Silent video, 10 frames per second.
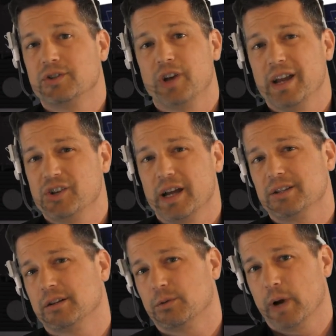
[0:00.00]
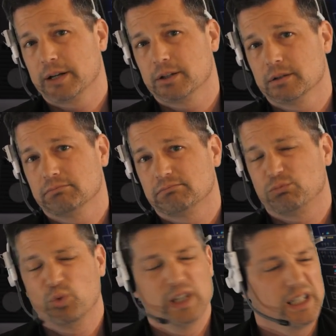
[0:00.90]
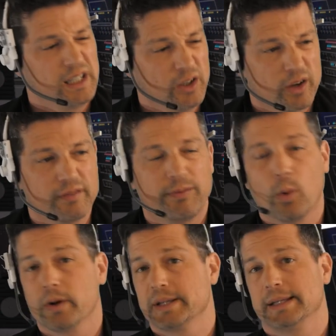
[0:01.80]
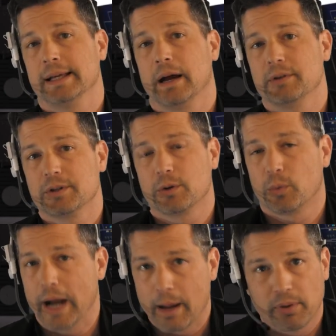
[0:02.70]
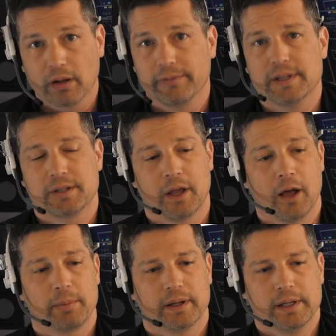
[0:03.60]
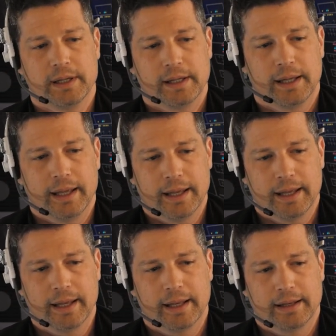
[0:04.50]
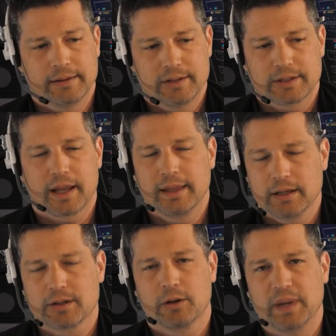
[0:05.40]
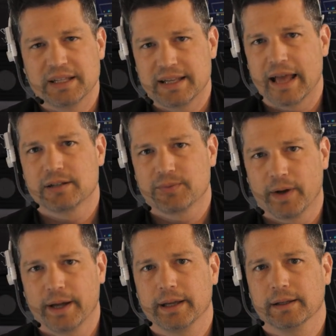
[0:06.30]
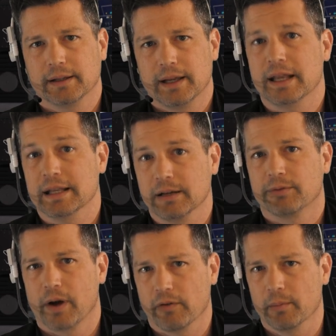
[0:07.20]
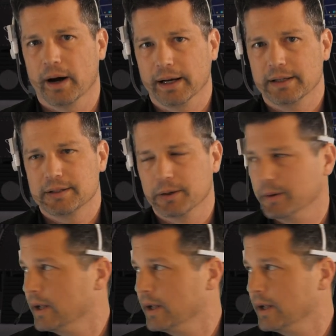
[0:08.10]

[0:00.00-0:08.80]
JJ as a director. Really looking forward to see how he's going to wrap all of this up. And just, I think it's going to be a satisfying ending for everybody. So